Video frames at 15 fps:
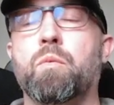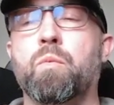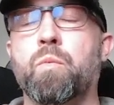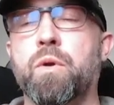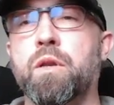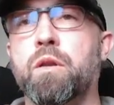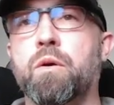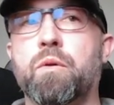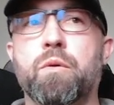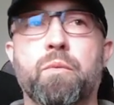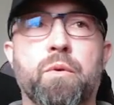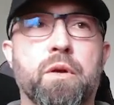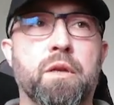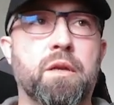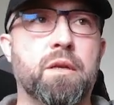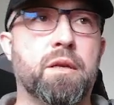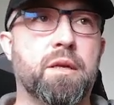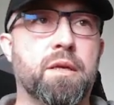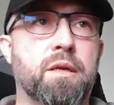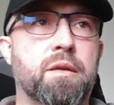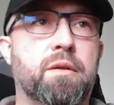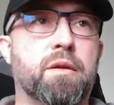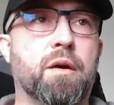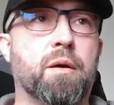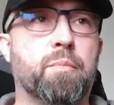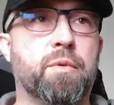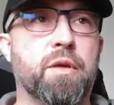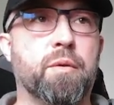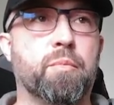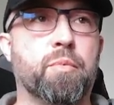We know that we're going to need to
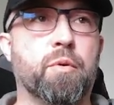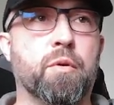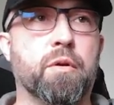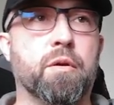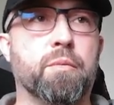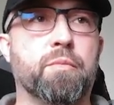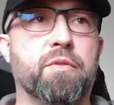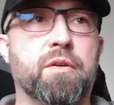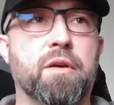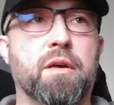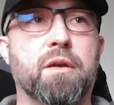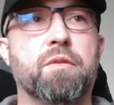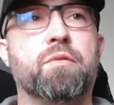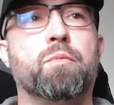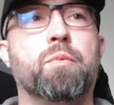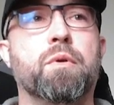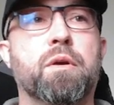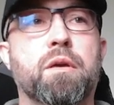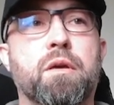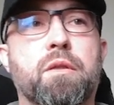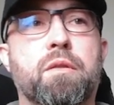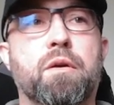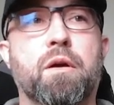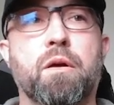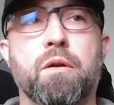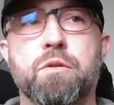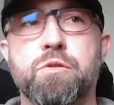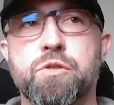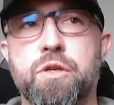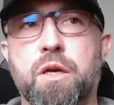update program.cs with our
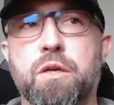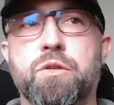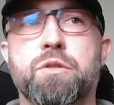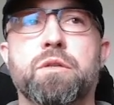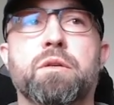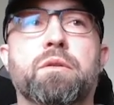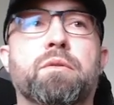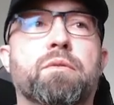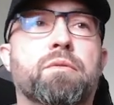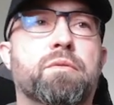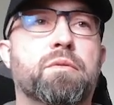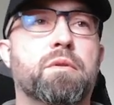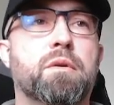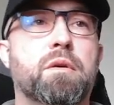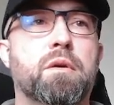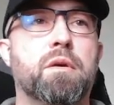injections,